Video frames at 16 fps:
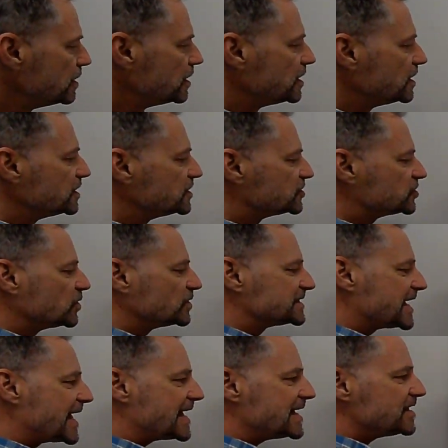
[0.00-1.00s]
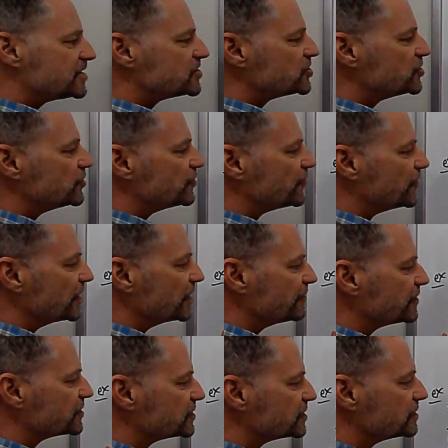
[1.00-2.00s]
So it's a to the two
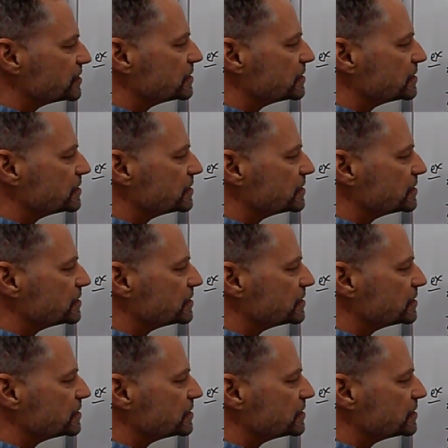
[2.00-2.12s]
fifths,